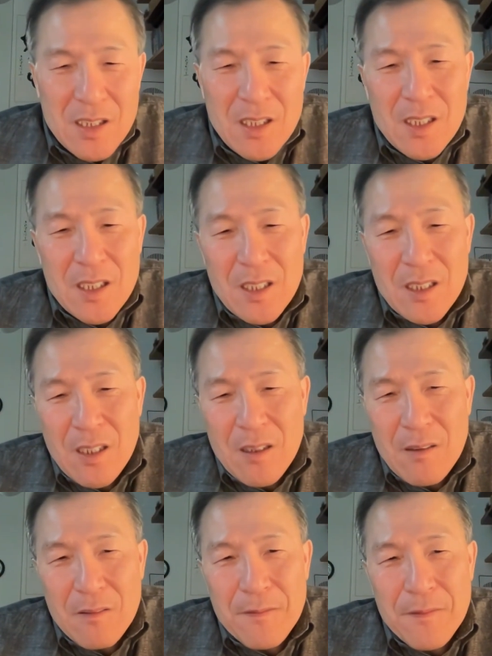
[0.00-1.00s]
you
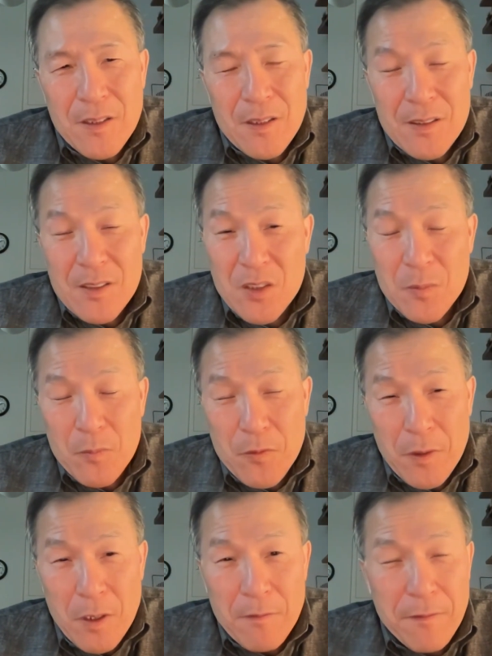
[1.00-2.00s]
know, for
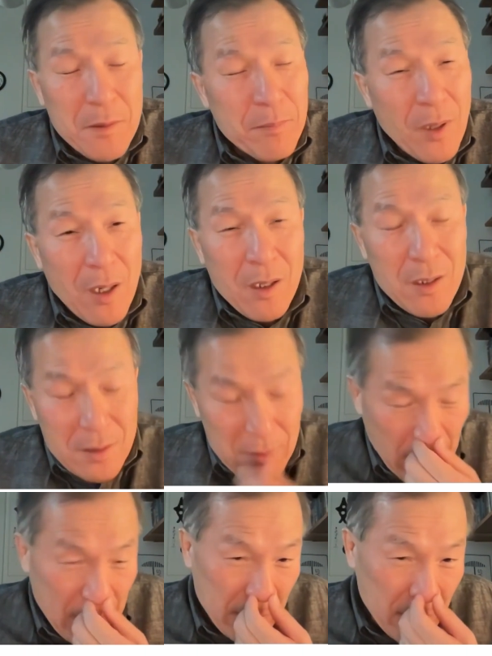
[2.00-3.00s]
football,
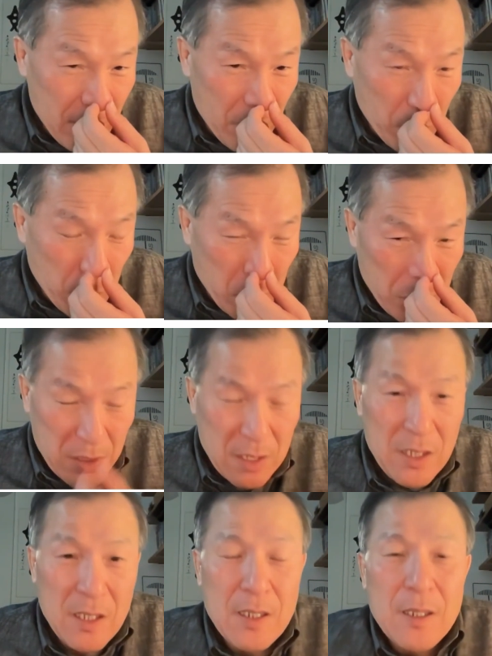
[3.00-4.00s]
other sports.
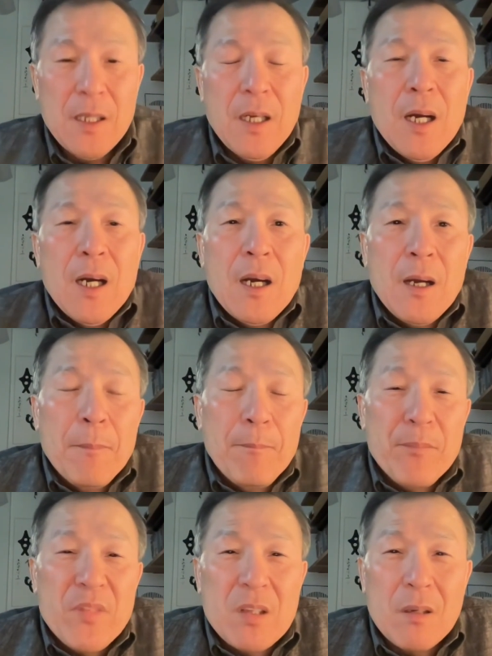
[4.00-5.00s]

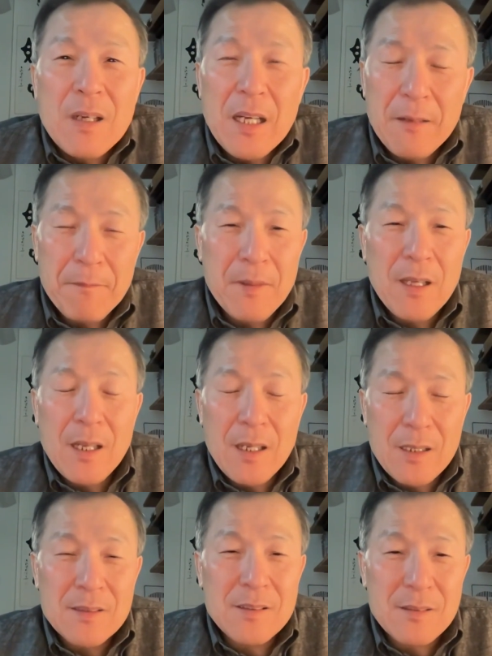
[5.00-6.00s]
So I'm
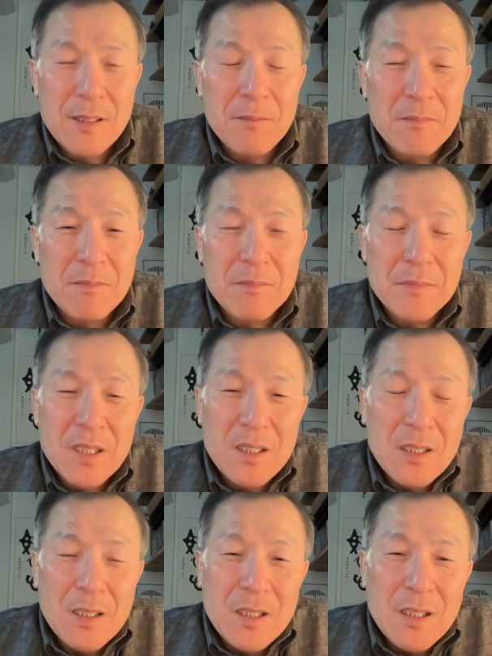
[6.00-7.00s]
getting some,
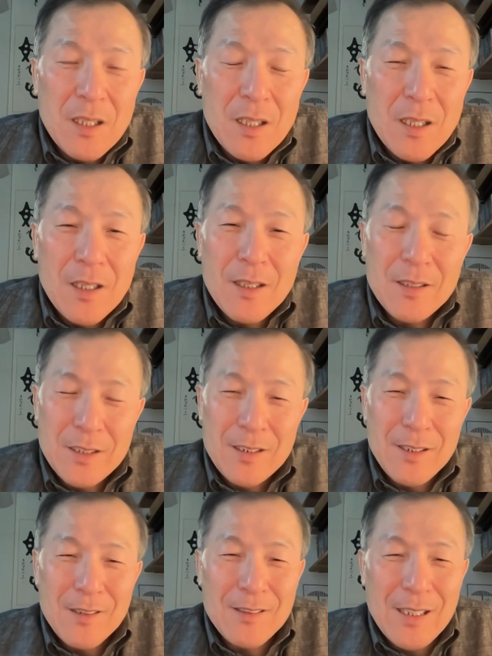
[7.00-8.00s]
you
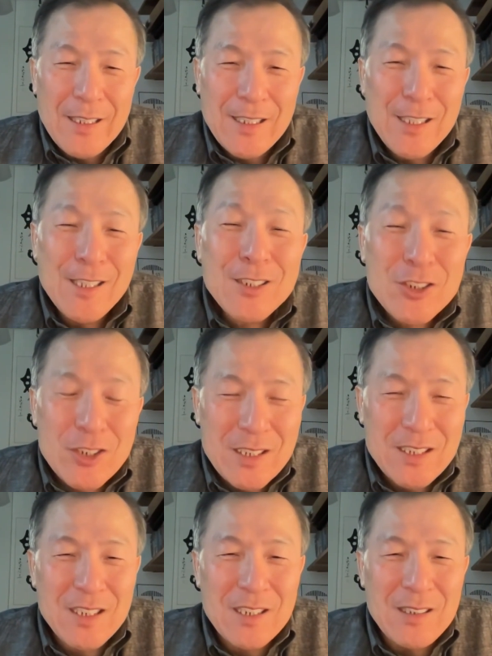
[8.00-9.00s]
know, like
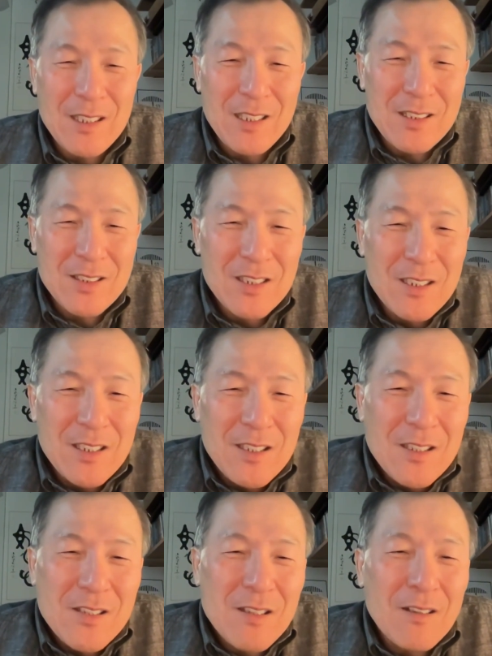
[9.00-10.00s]
interest in this.
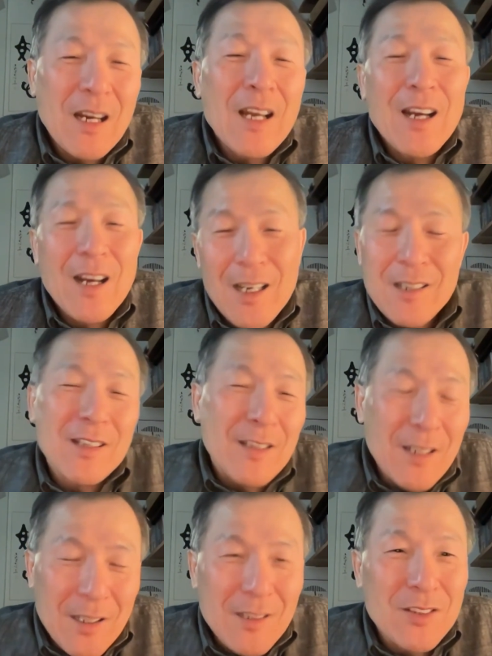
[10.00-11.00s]
So I hired
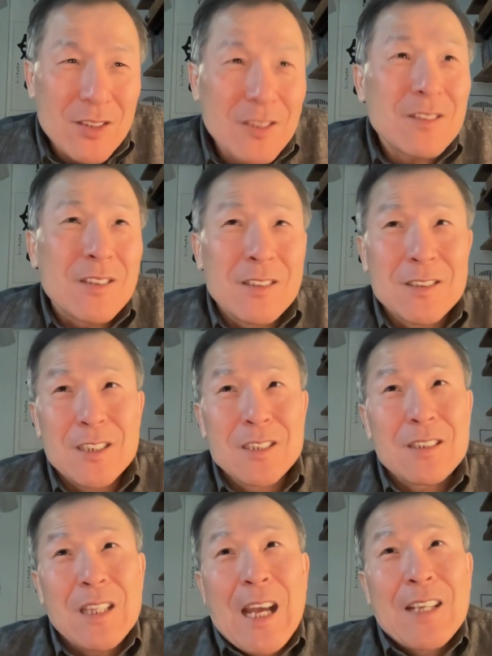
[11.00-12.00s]
another student
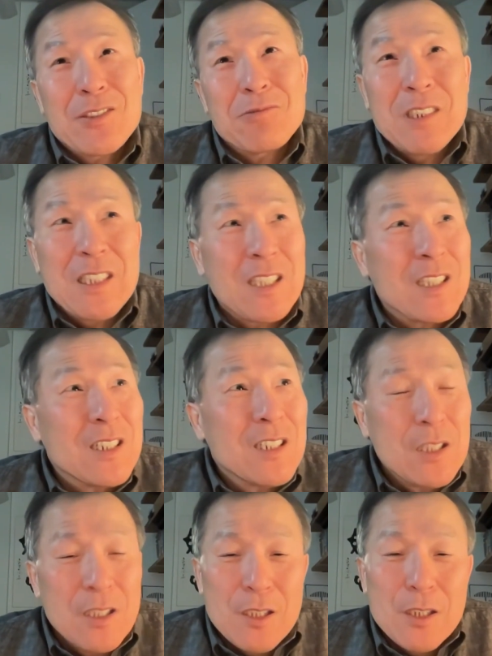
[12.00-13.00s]
just last week
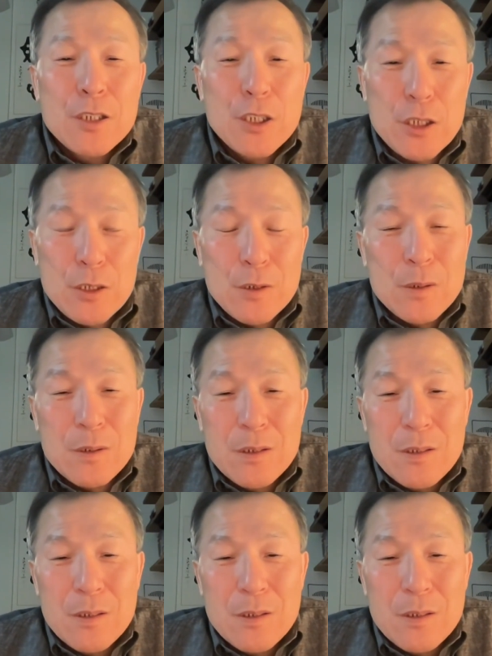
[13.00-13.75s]
to